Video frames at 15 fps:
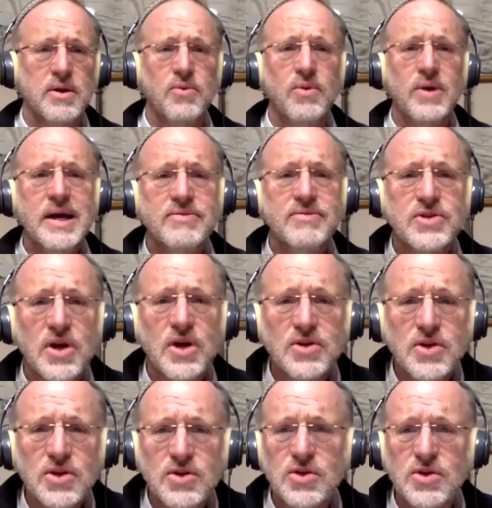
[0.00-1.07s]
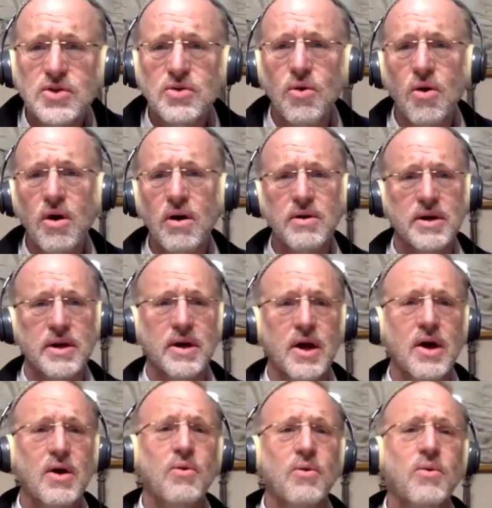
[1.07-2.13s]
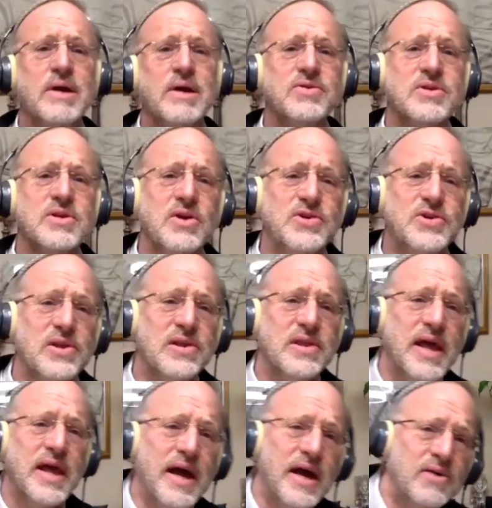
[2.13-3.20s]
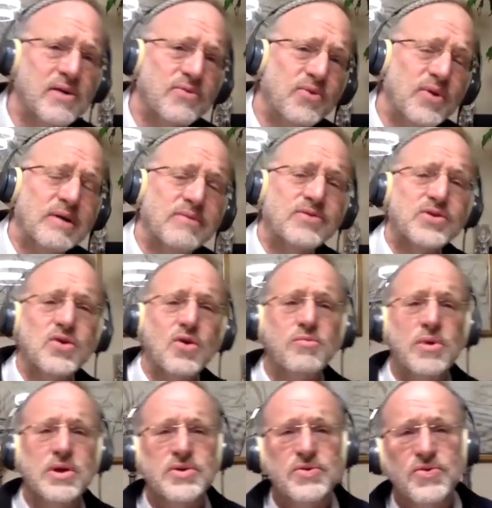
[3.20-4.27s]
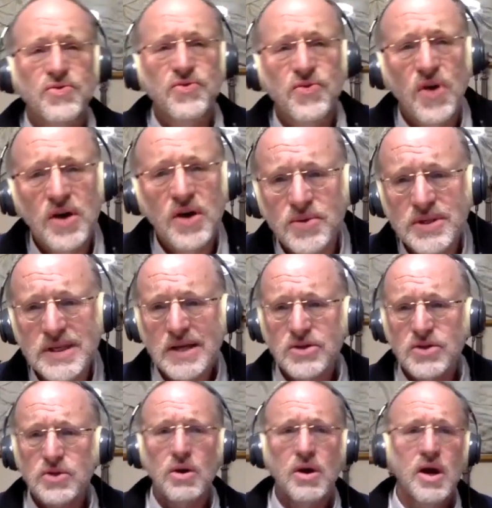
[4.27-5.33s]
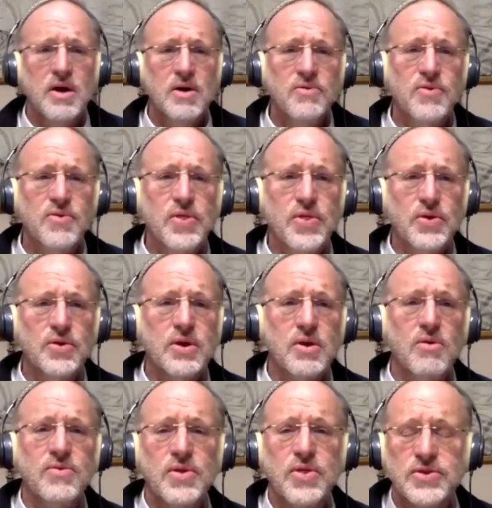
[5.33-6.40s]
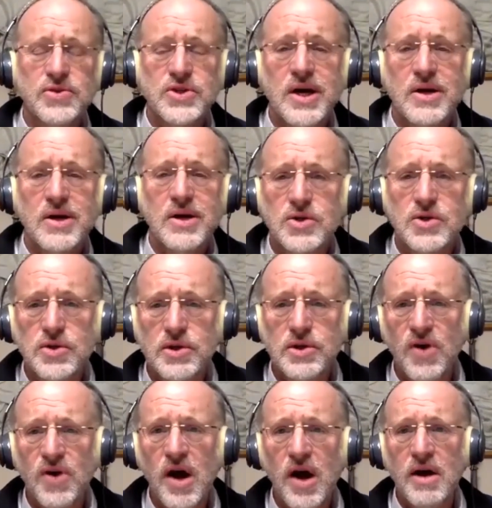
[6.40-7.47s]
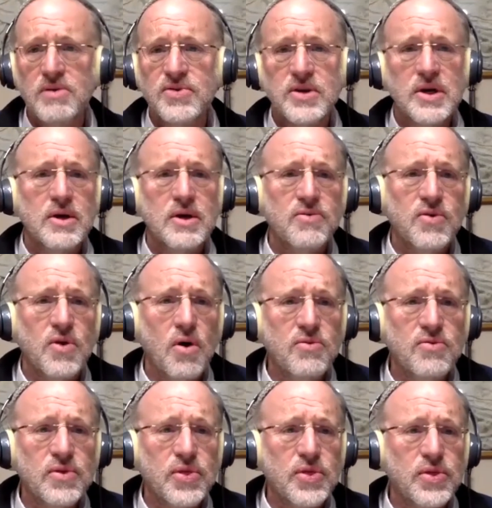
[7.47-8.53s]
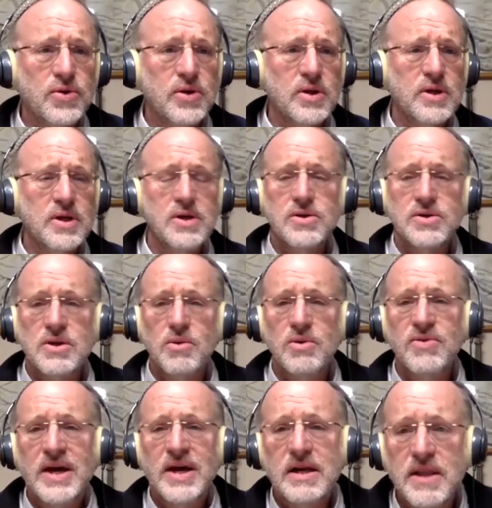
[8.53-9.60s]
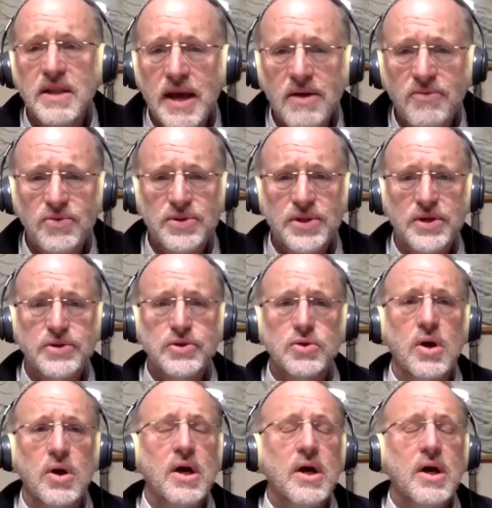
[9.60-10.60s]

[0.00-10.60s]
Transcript: We have such a story. We have such a laugh. We have so much fun with that story. For Shachar's 35. For over 30 years now, we've had a laugh with that story.